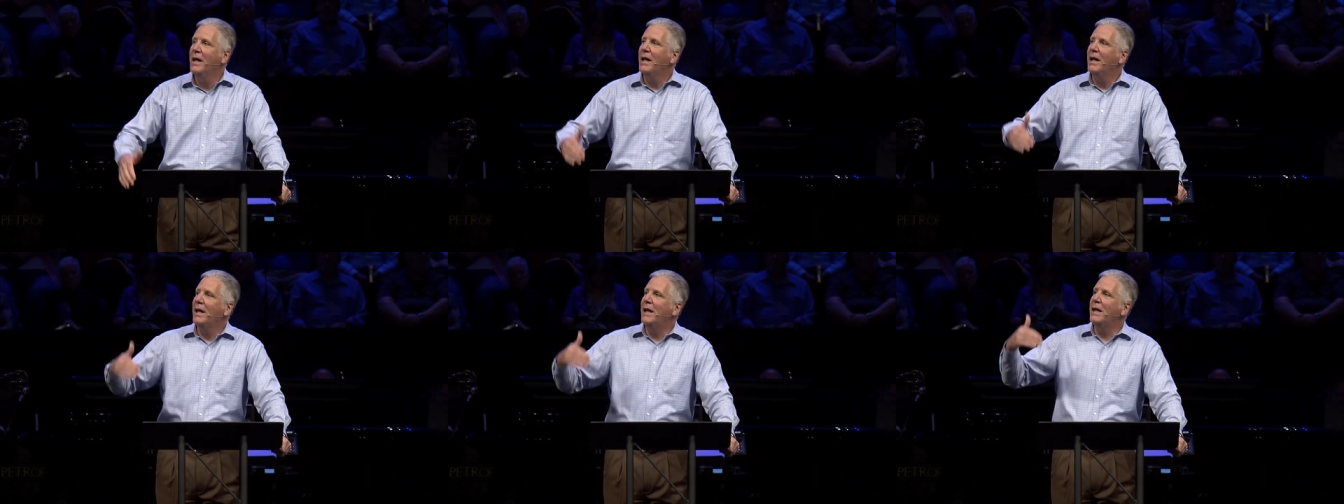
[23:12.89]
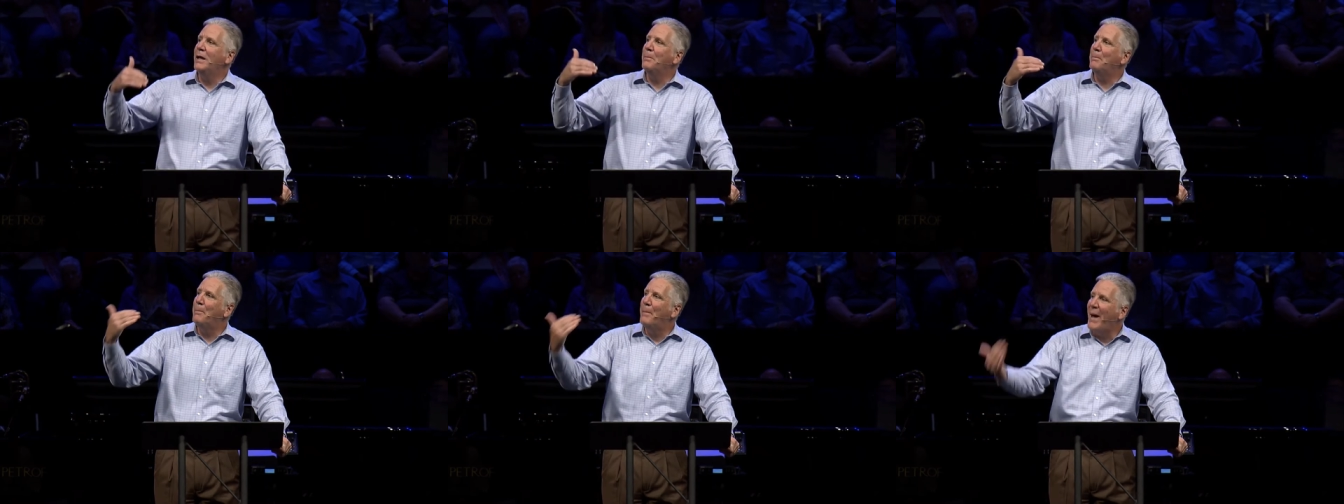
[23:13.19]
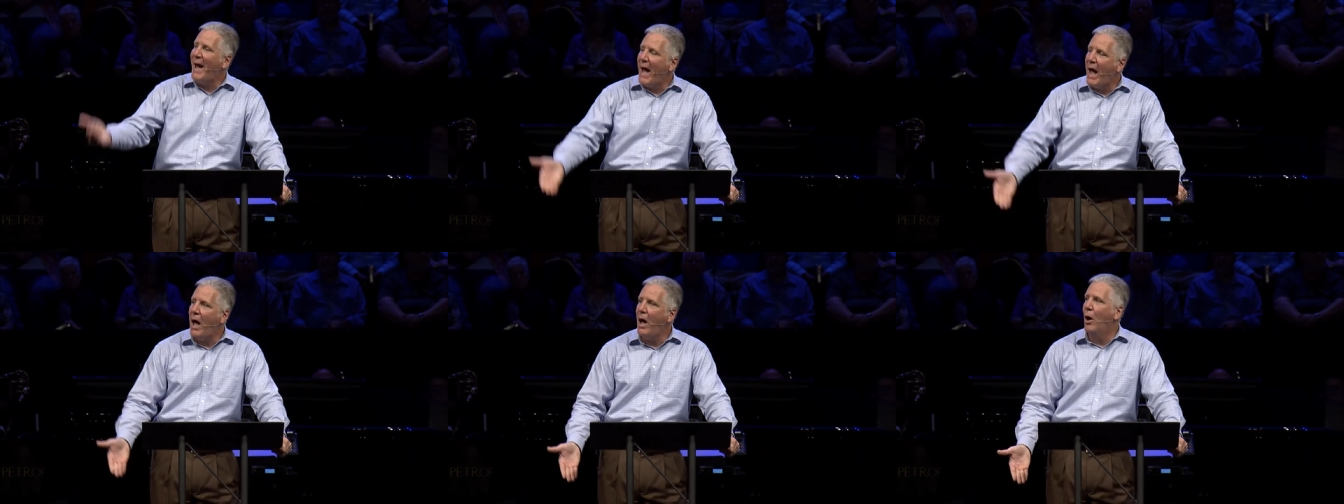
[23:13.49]
he
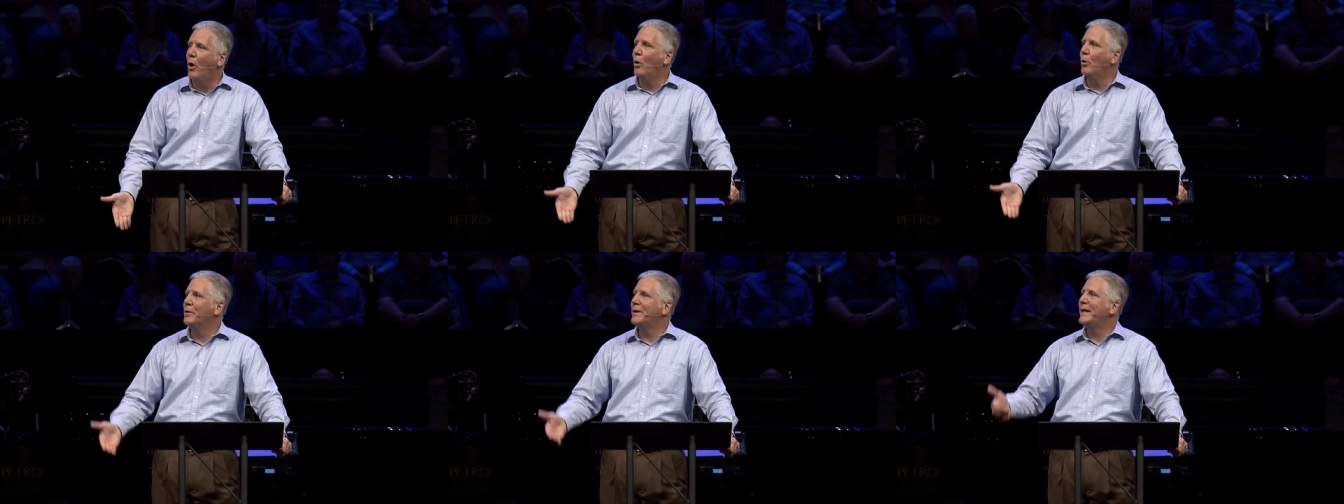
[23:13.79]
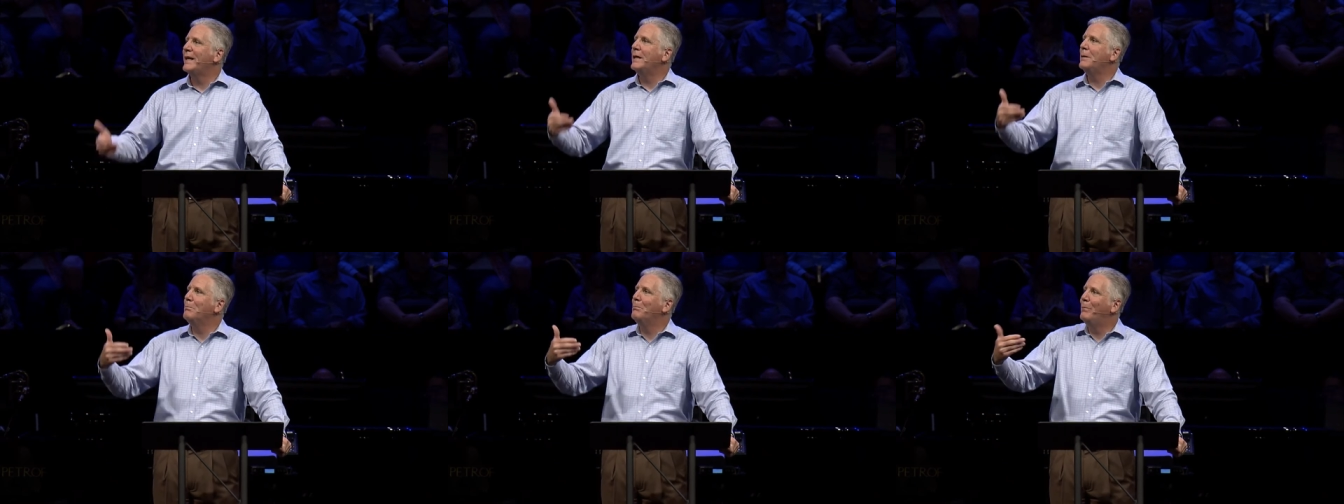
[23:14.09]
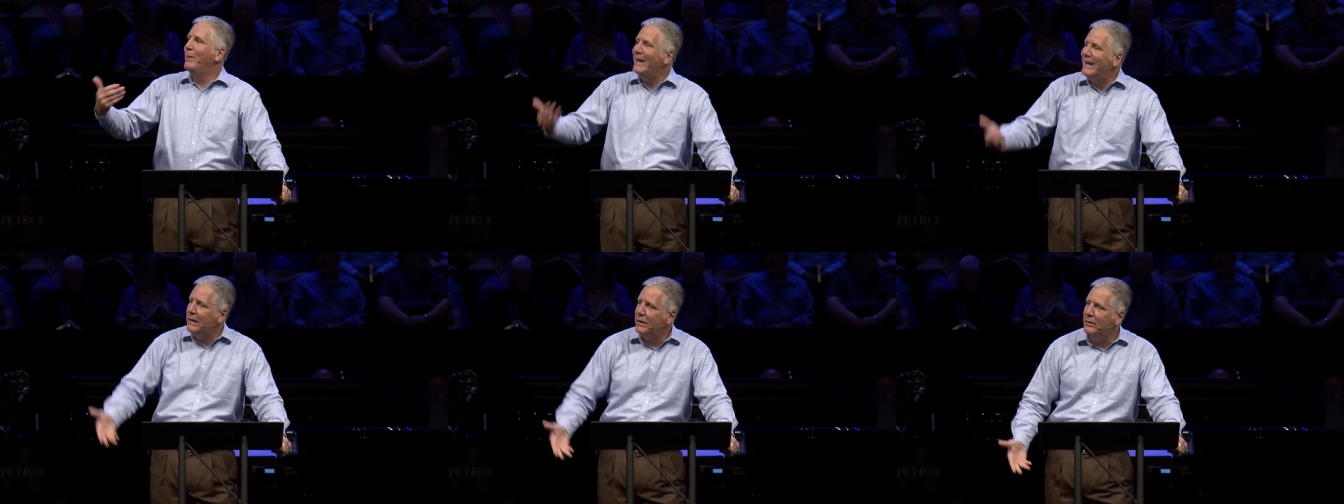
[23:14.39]
bowed, he
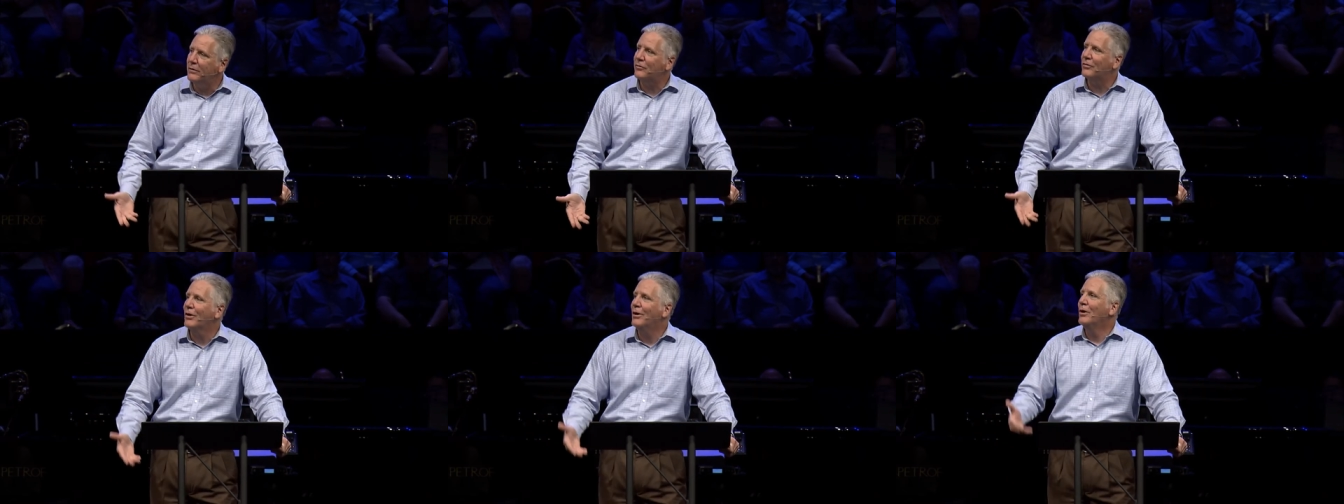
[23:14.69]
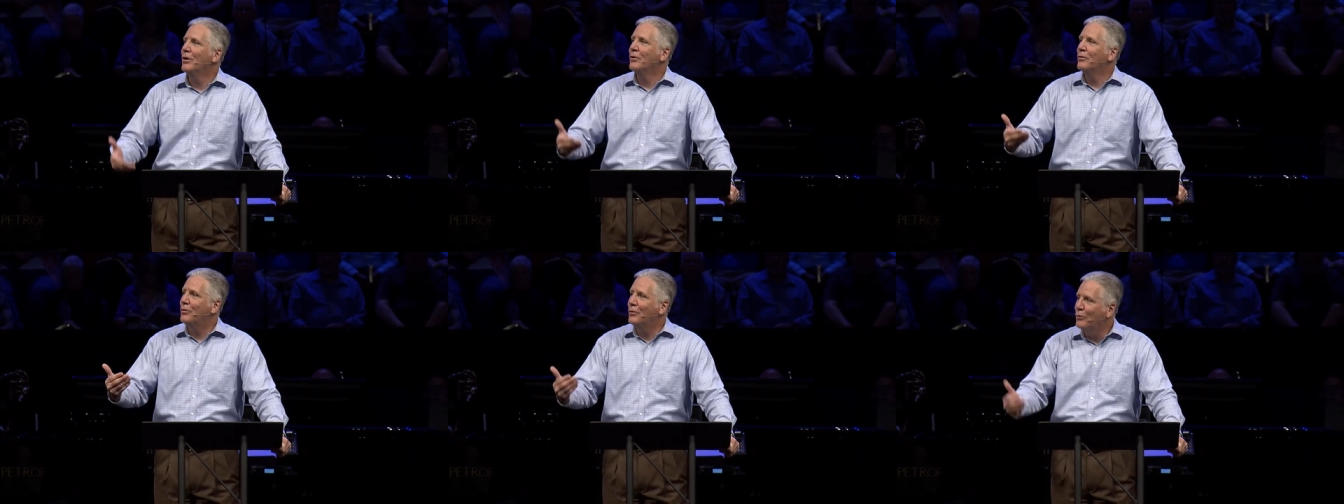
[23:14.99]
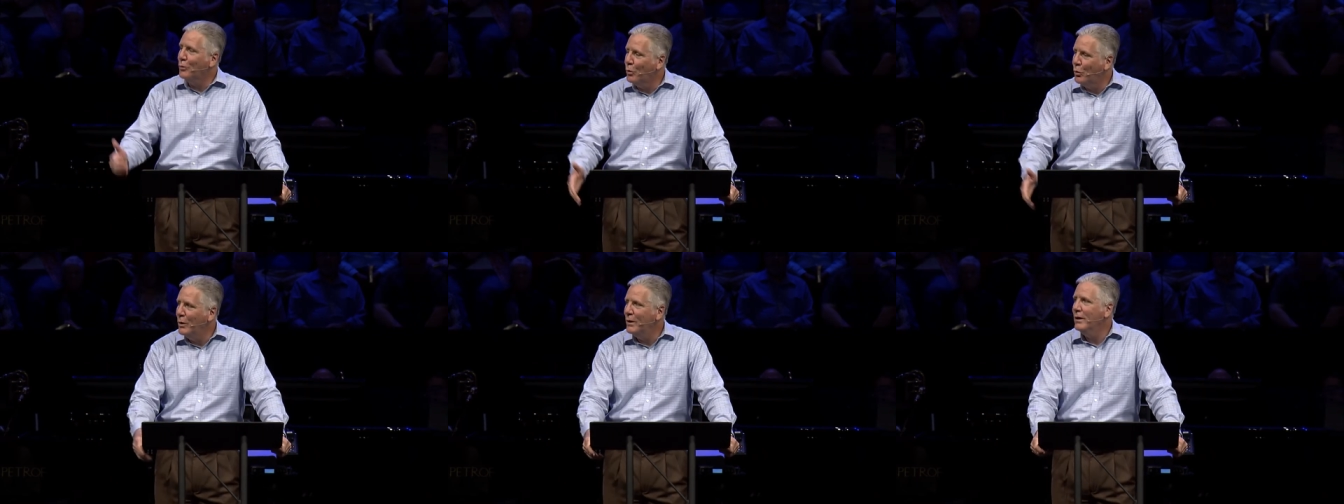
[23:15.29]
bent to the
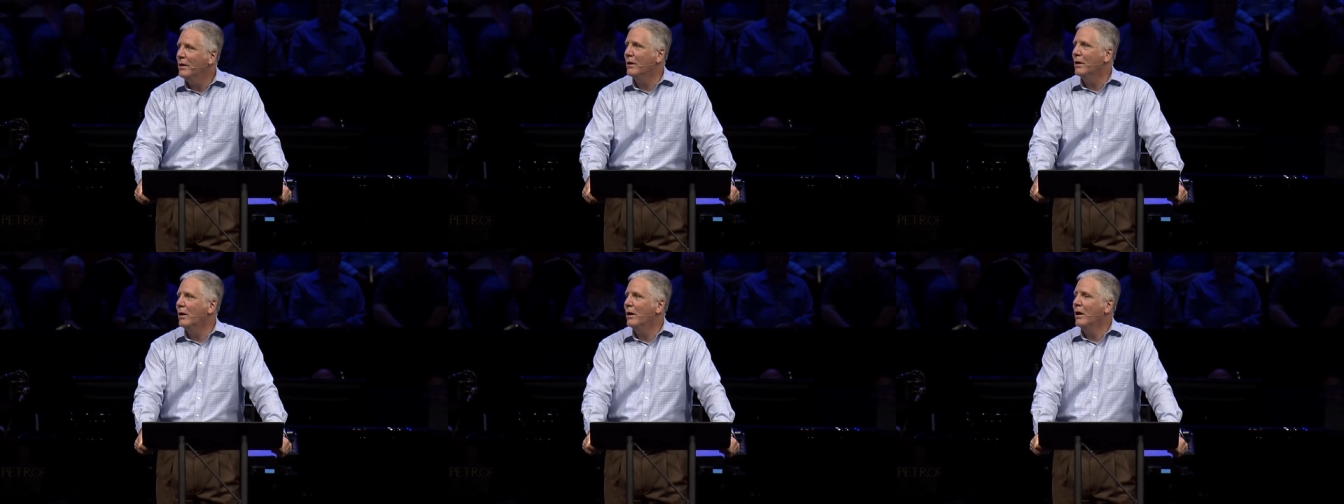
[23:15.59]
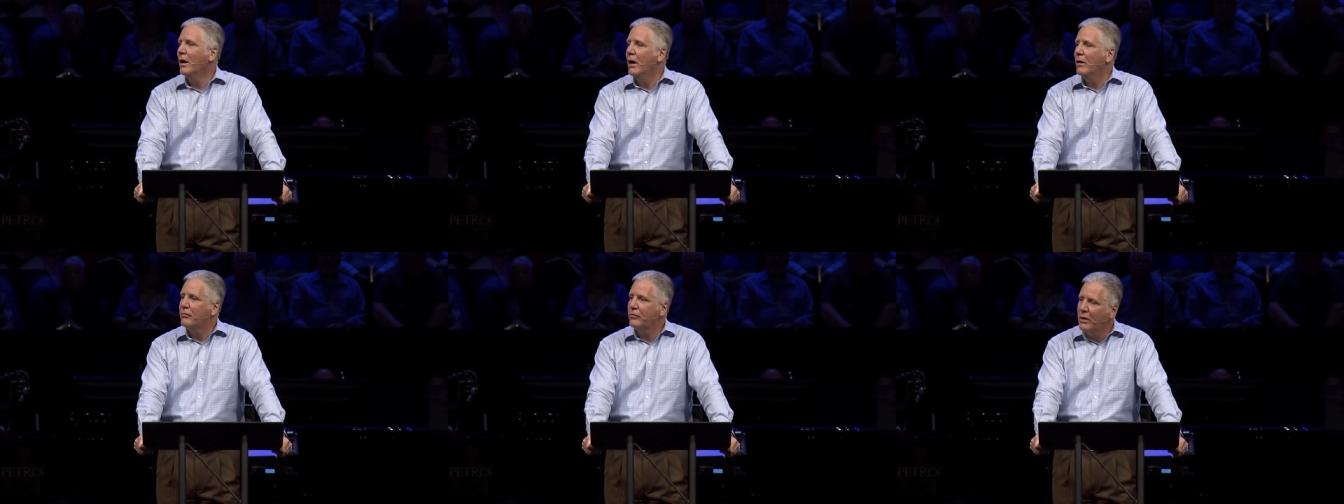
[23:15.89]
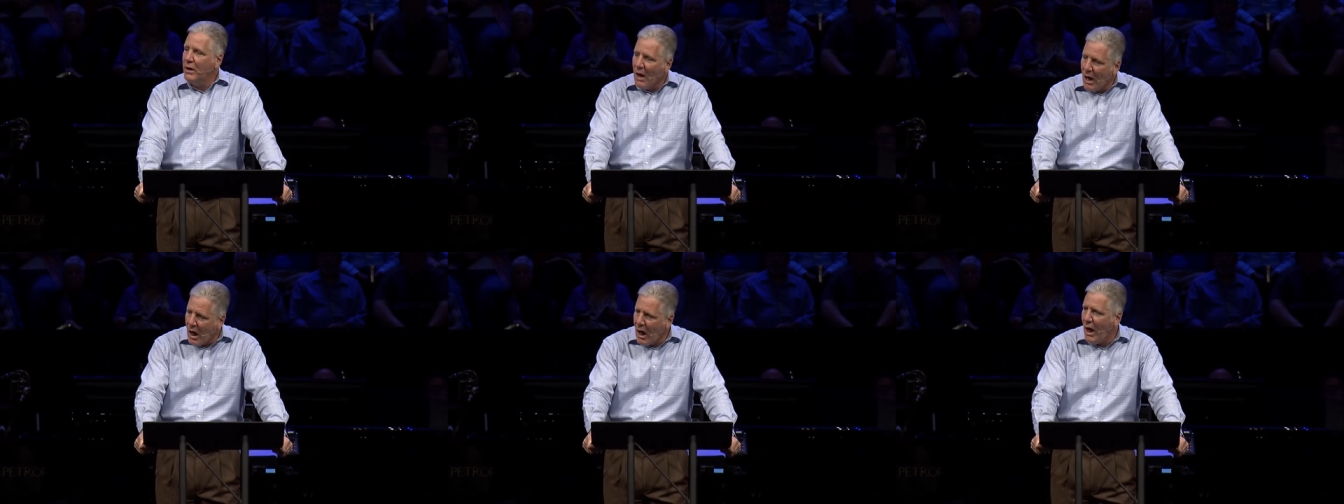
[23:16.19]
will of
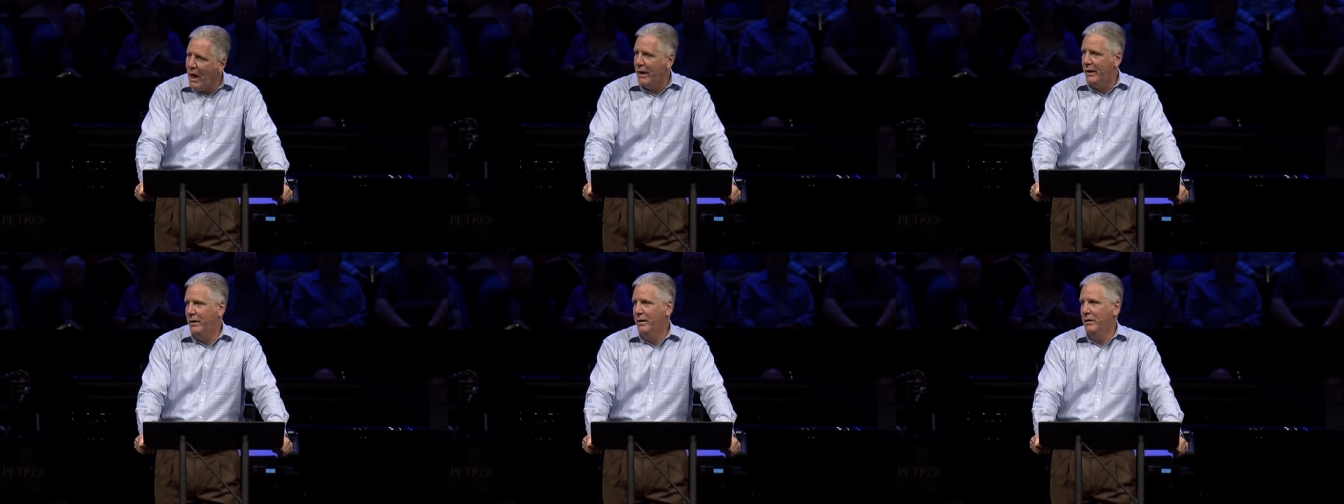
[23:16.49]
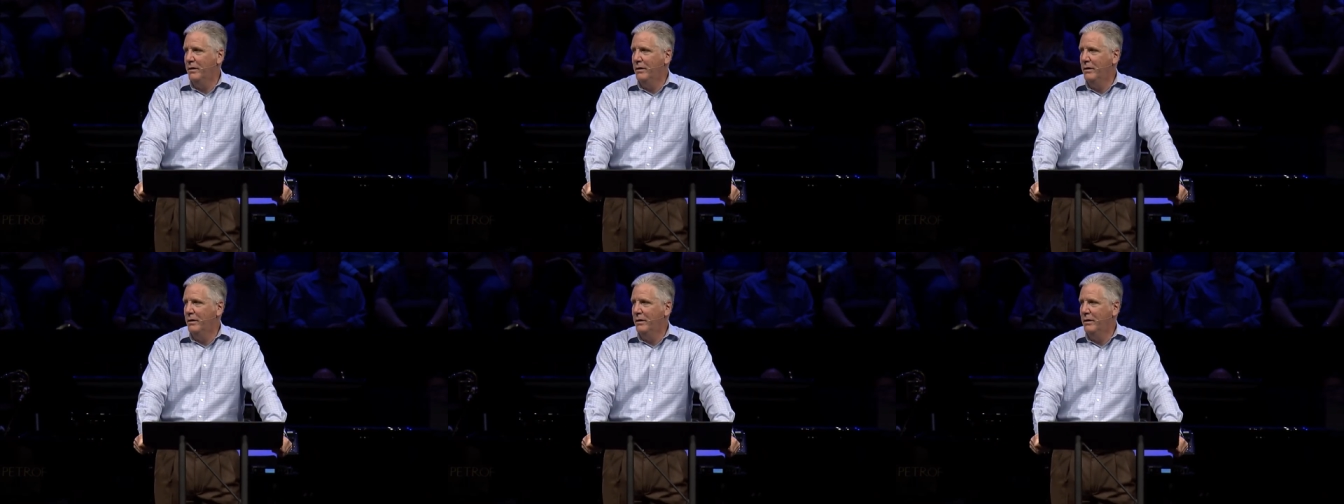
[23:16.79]
God.